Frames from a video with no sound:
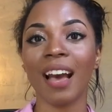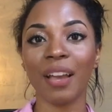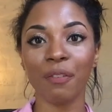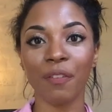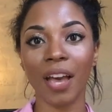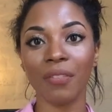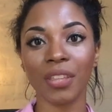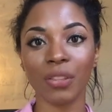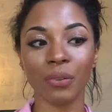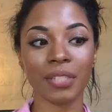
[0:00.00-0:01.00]
I found
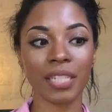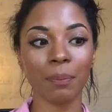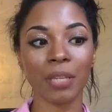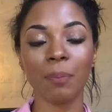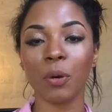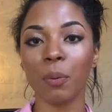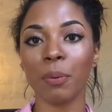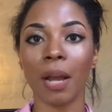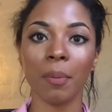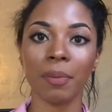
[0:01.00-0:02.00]
that those same people
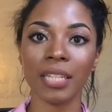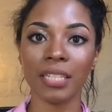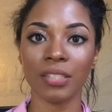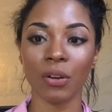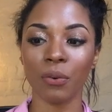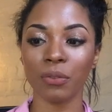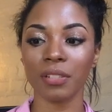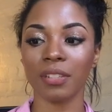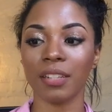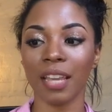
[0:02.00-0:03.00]
probably don't
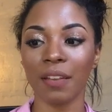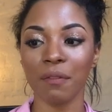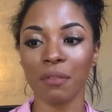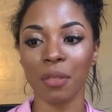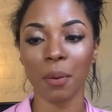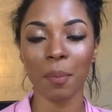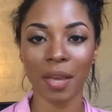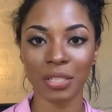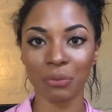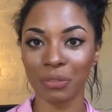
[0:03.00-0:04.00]
give the
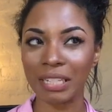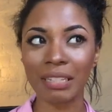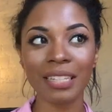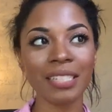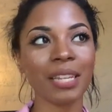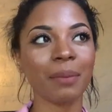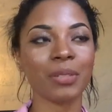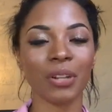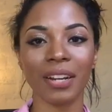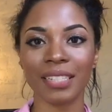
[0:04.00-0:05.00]
best readings. I'm
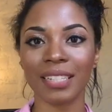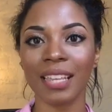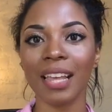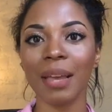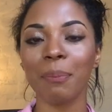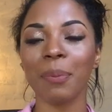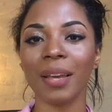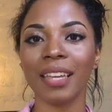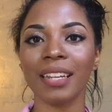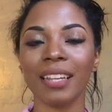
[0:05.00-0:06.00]
sorry to say that,
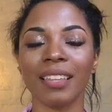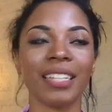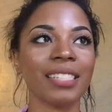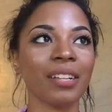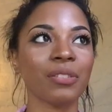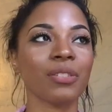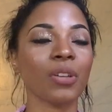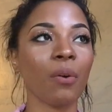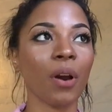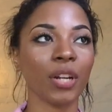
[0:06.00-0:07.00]
but that sounds
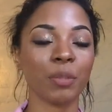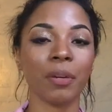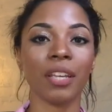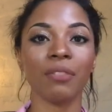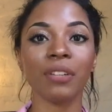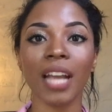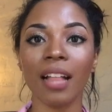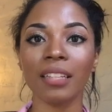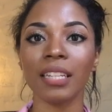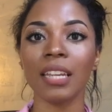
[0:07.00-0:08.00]
so harsh. But in
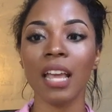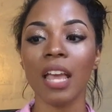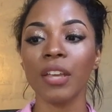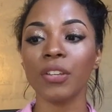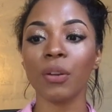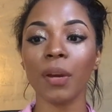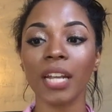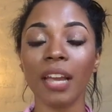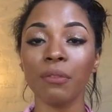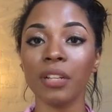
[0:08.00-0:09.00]
reality, you know what?
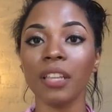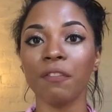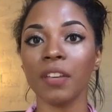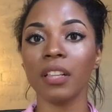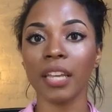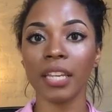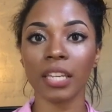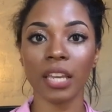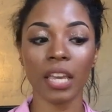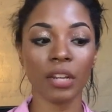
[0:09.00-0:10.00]
I really feel like
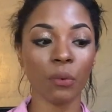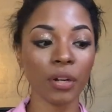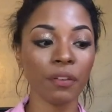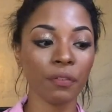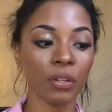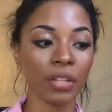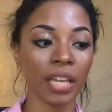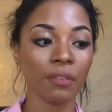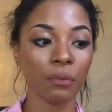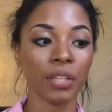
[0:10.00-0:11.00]
in order for you to
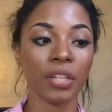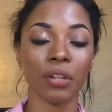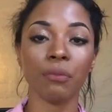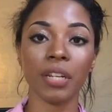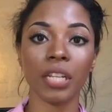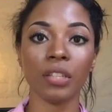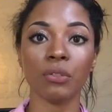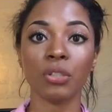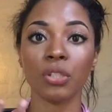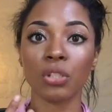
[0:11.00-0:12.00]
give a really good reading, you
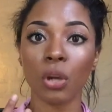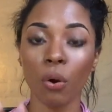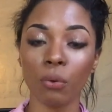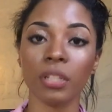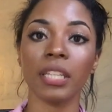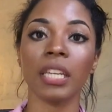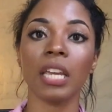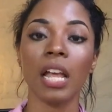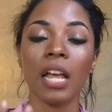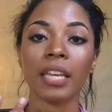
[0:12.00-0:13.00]
should
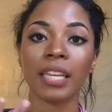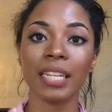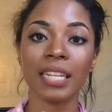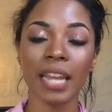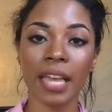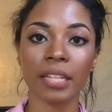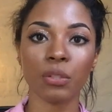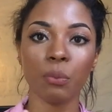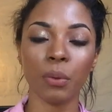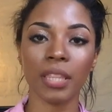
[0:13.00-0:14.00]
totally
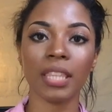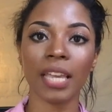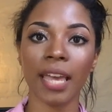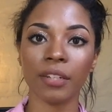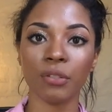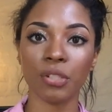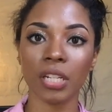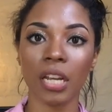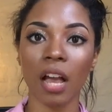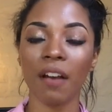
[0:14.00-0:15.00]
connect with the
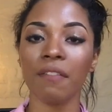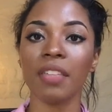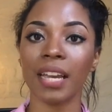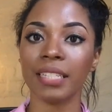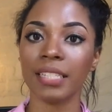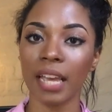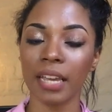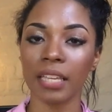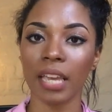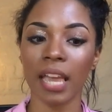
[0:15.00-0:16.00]
energy of that
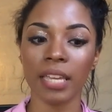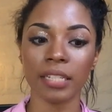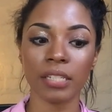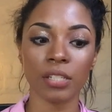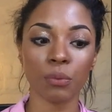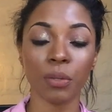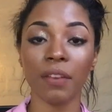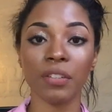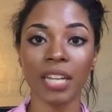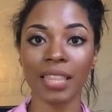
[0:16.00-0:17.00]
deck and
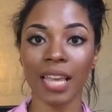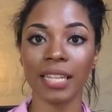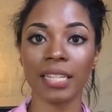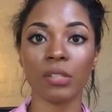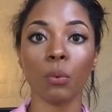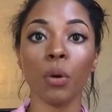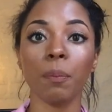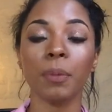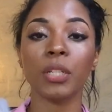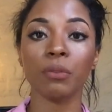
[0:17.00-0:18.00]
whatever deck that is or
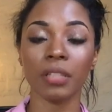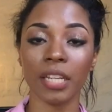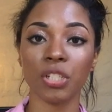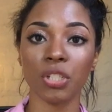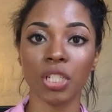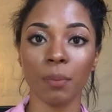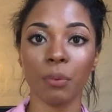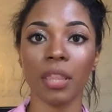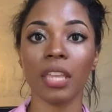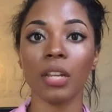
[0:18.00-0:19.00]
build a relationship
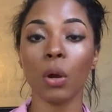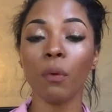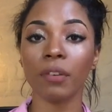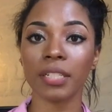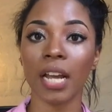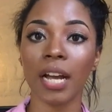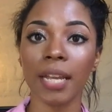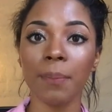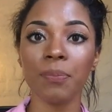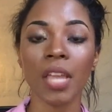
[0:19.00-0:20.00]
with it over
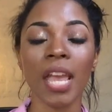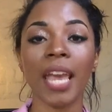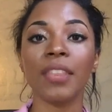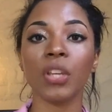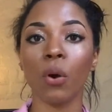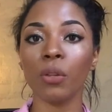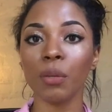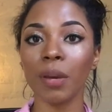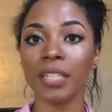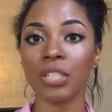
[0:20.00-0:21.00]
time and the only
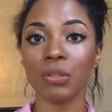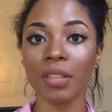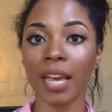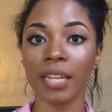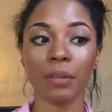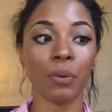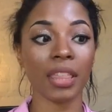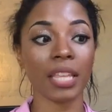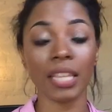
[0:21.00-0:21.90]
way to do that with